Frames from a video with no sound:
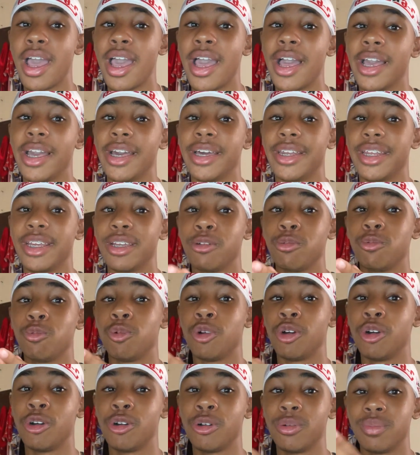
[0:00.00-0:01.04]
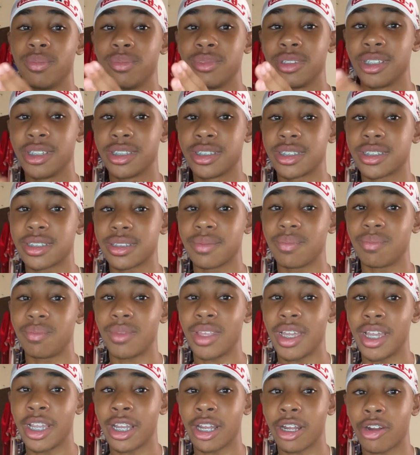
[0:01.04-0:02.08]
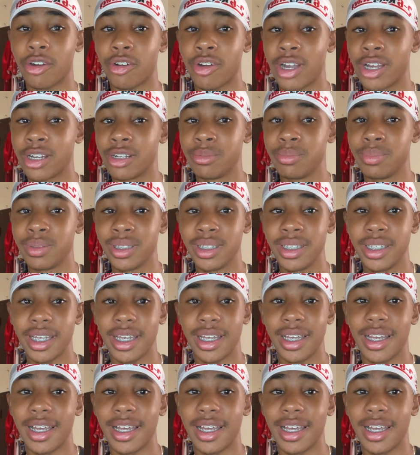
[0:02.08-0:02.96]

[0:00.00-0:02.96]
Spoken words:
and it will just incredibly